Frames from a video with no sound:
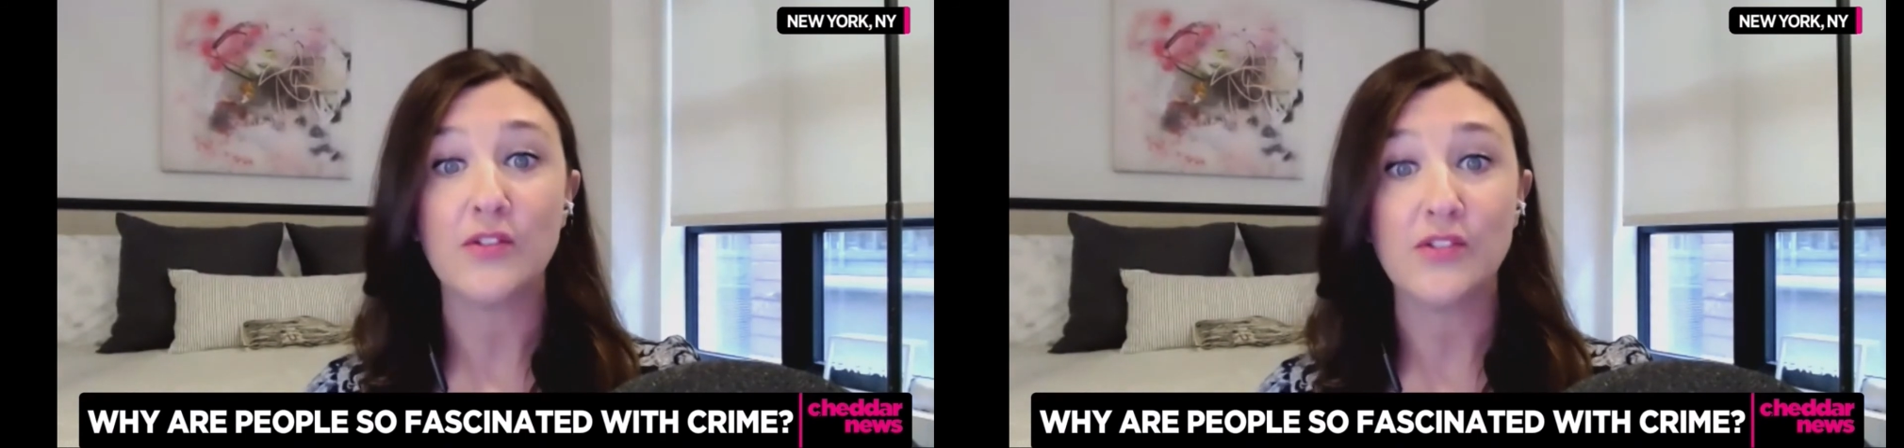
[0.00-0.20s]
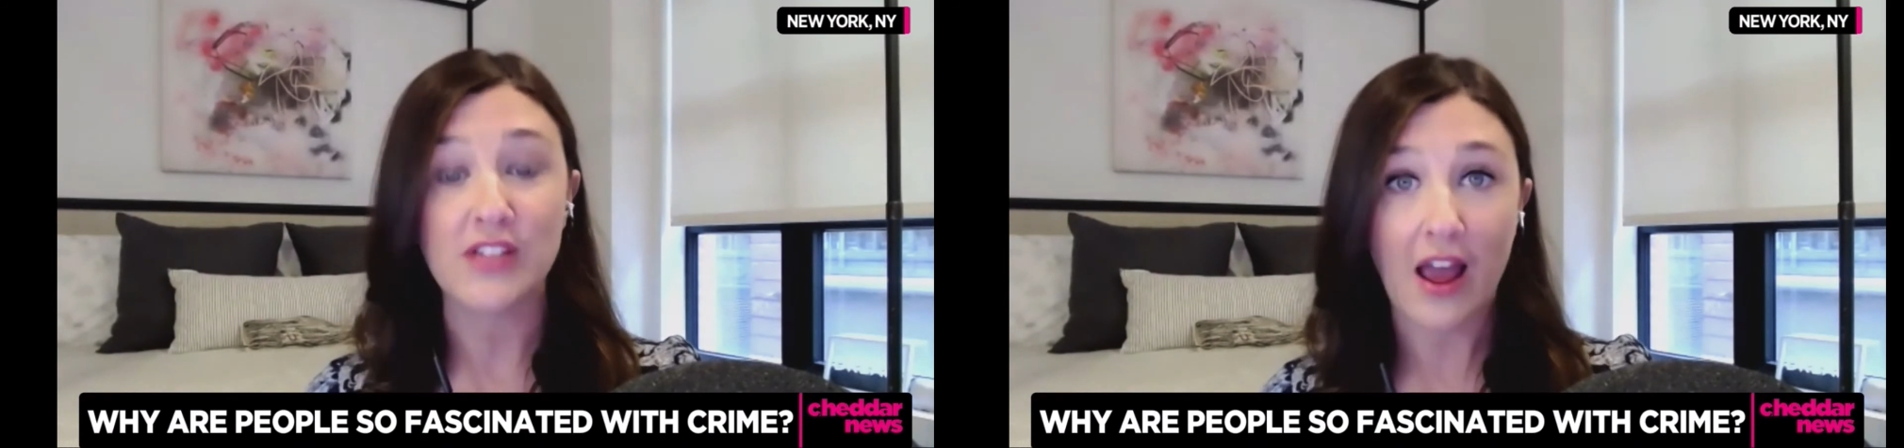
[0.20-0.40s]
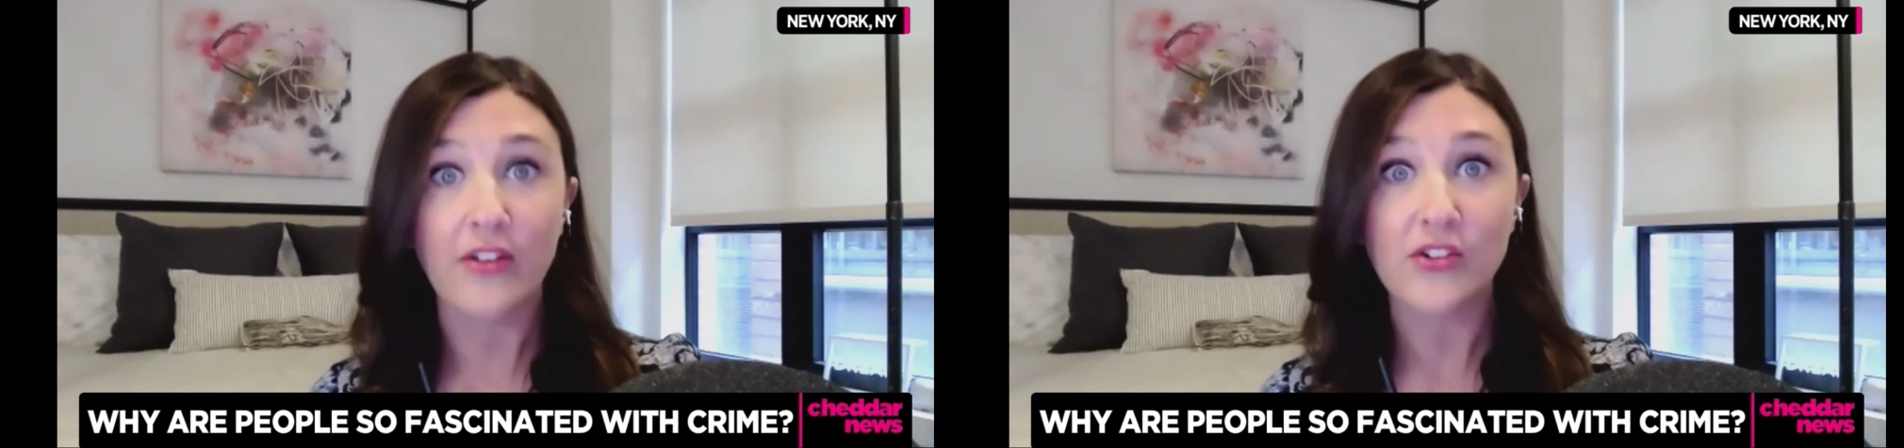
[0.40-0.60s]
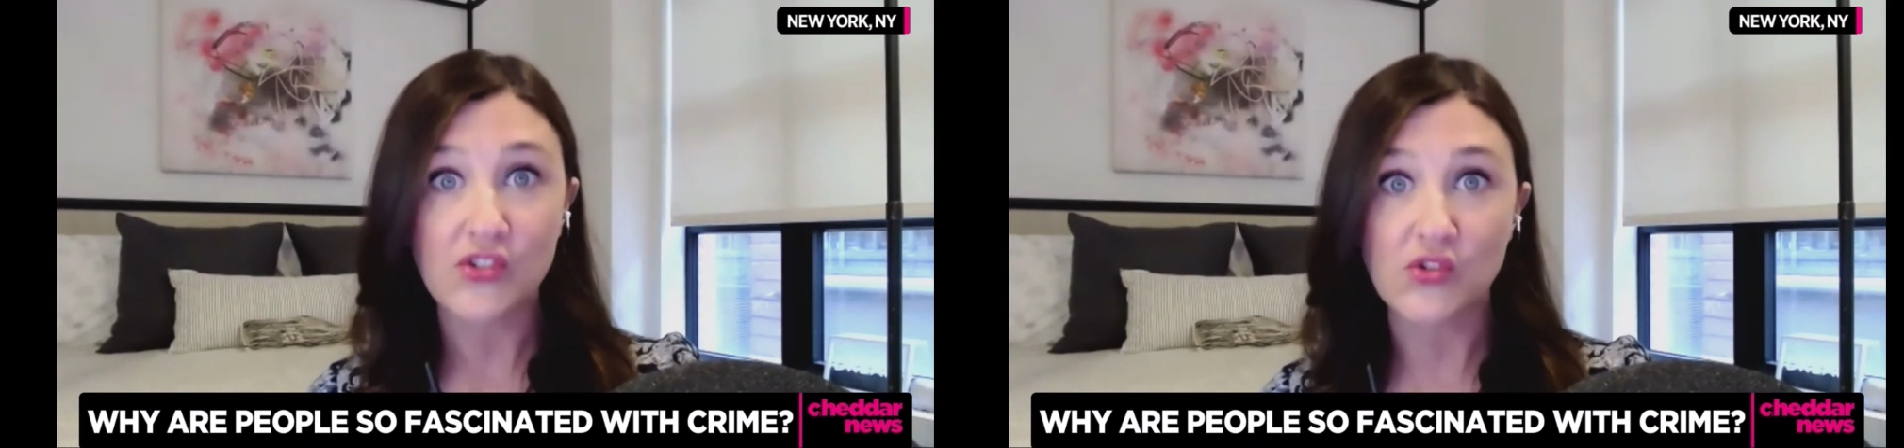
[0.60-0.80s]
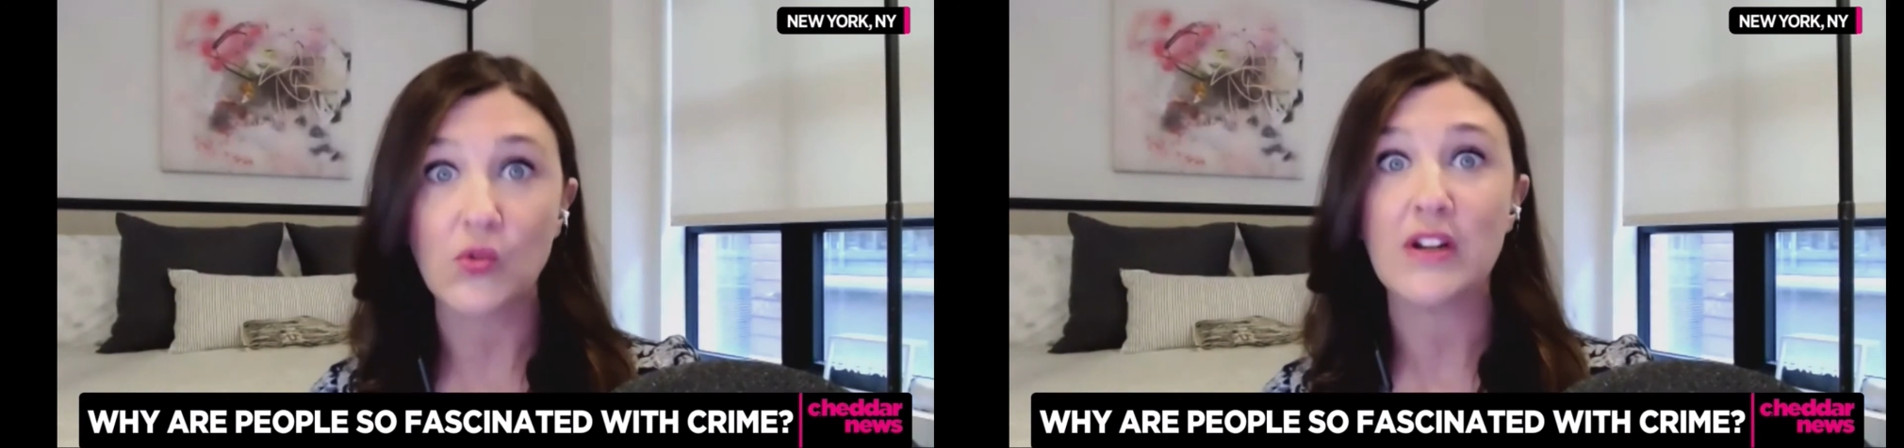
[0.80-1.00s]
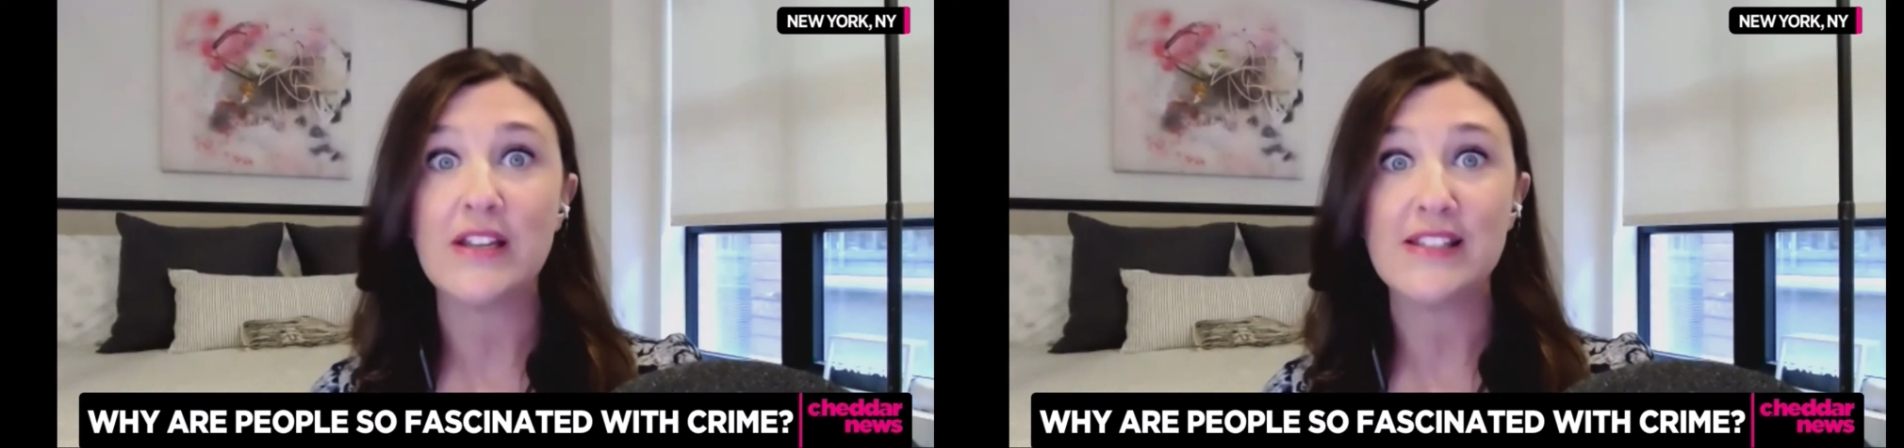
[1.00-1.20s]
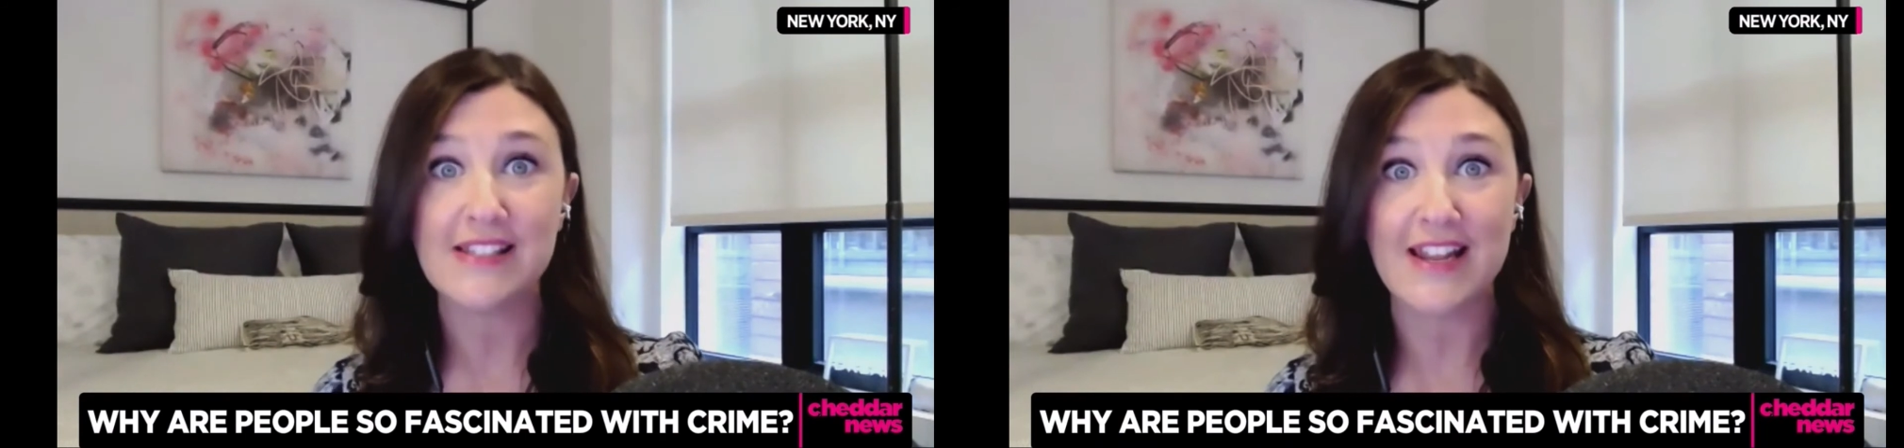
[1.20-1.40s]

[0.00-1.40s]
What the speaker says: there's other stories